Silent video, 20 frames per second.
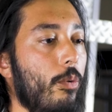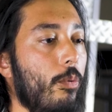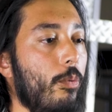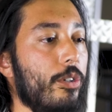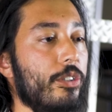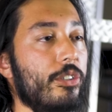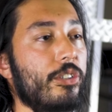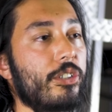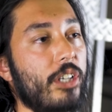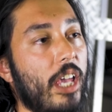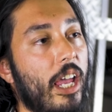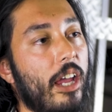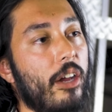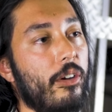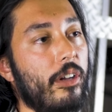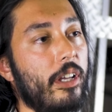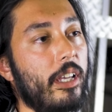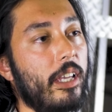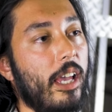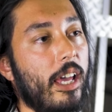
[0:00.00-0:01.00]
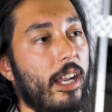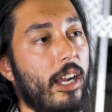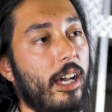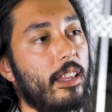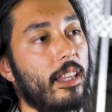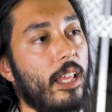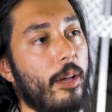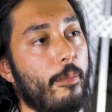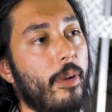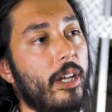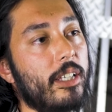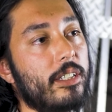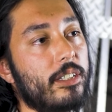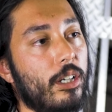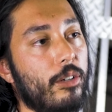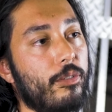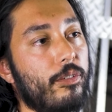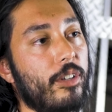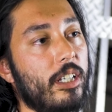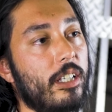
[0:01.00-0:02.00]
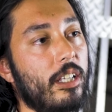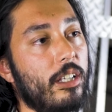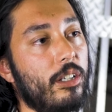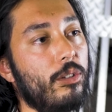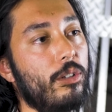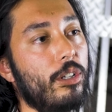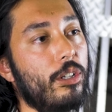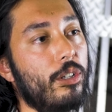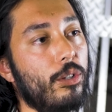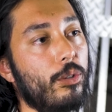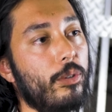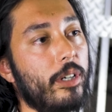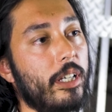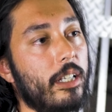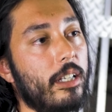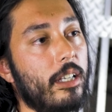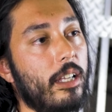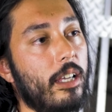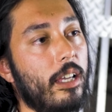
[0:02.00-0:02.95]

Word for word: was scary, and I let myself continue to do it.